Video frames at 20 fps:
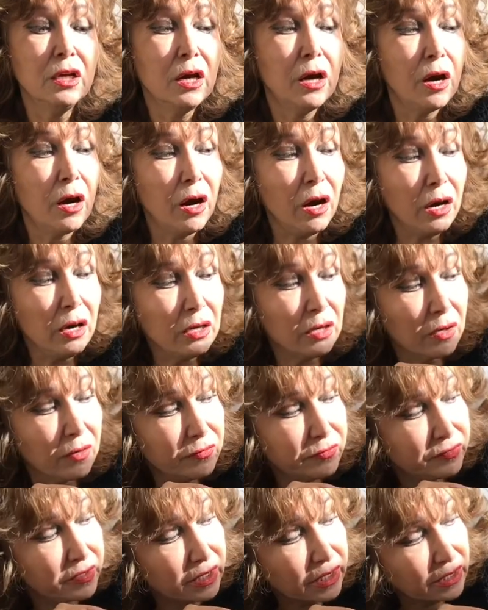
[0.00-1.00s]
All
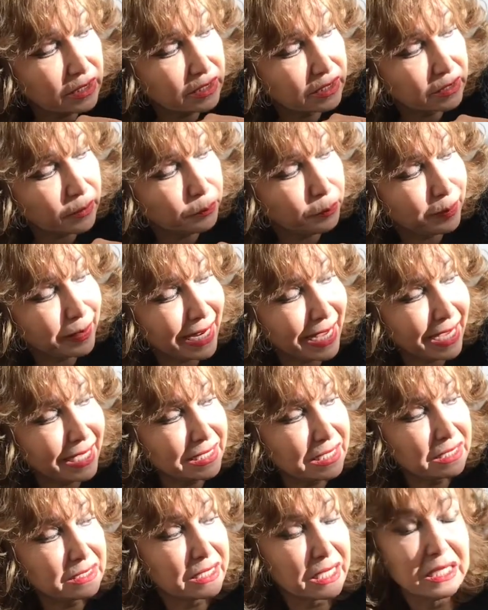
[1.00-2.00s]
of these
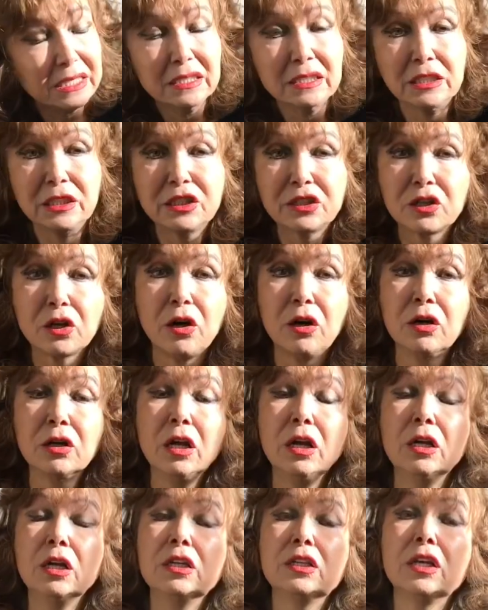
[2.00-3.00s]
planet and the star,
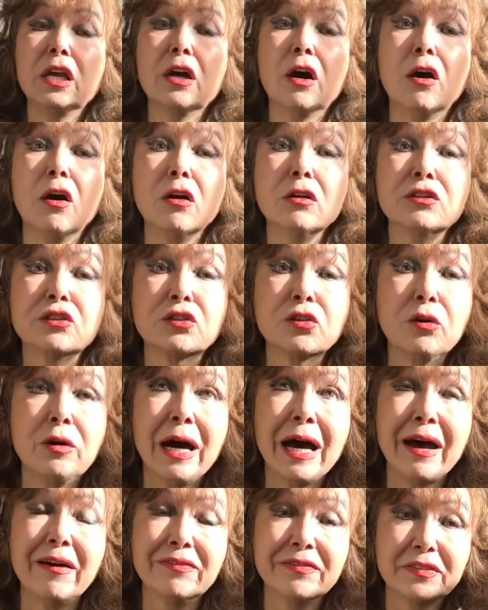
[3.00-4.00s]
they also
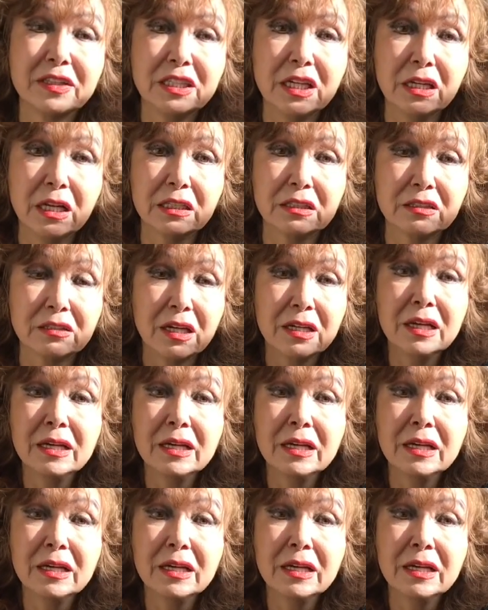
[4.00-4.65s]
have tilt.